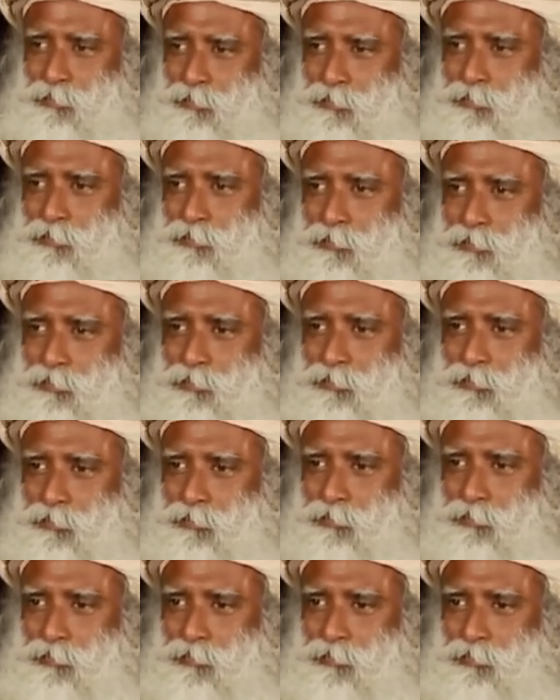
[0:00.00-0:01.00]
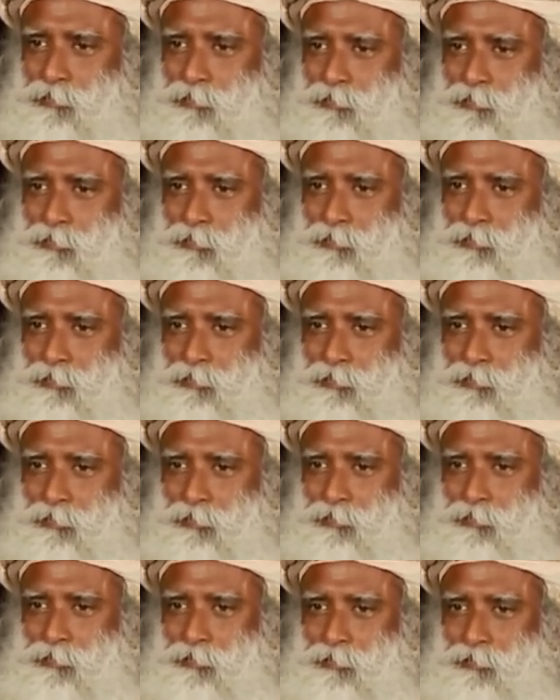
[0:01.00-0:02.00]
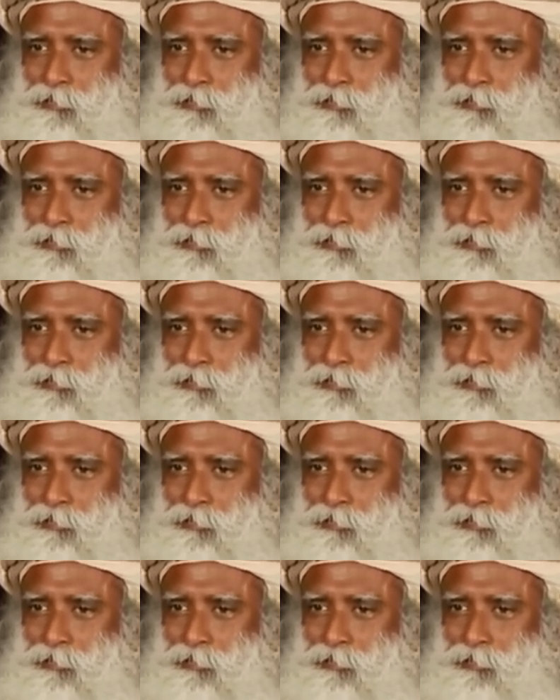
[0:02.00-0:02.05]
(no one is talking)